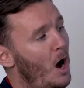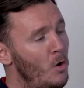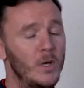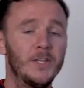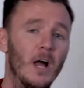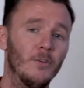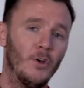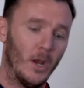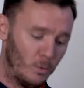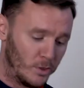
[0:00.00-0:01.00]
only
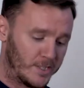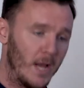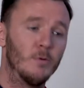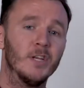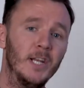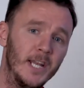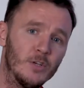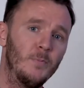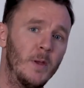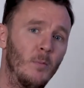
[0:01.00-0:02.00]
downside I would say it was a
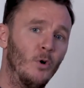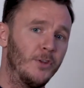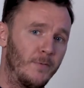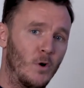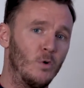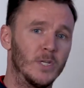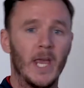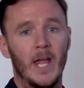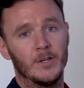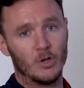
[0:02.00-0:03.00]
little bit more difficult to
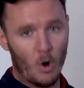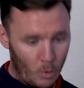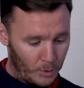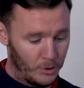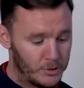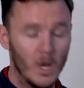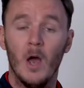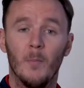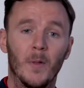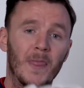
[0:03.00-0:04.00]
get into corners,
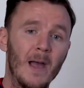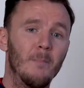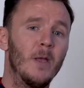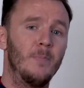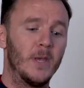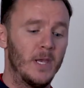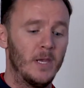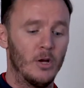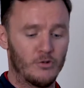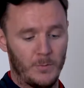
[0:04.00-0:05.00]
but that may
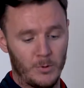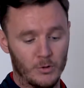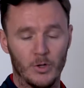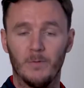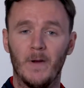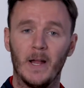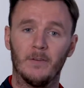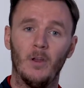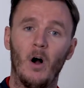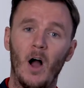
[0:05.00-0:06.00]
be a tribute to the
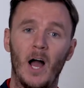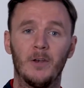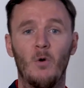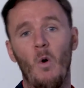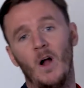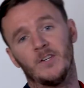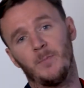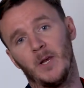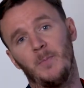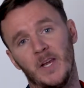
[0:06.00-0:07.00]
fact that I had quite a
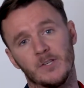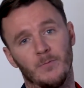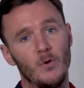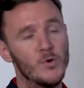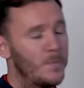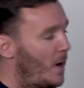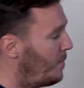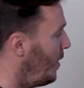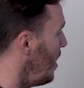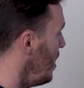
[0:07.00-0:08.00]
big piece of
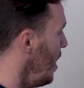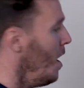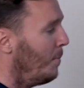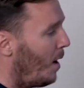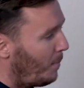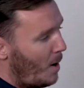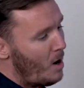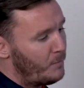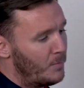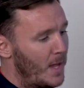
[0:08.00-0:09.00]
newspaper. But
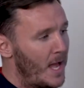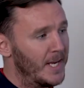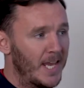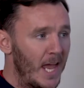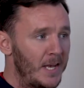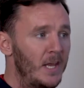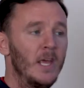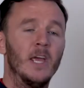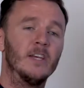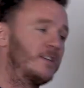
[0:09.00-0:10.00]
apart from that, again,
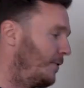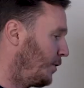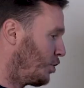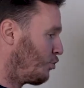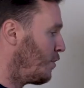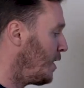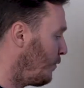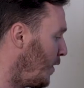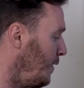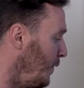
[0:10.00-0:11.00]
it's left a
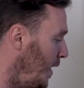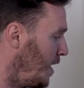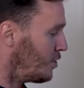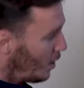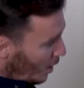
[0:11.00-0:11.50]
streak-free finish.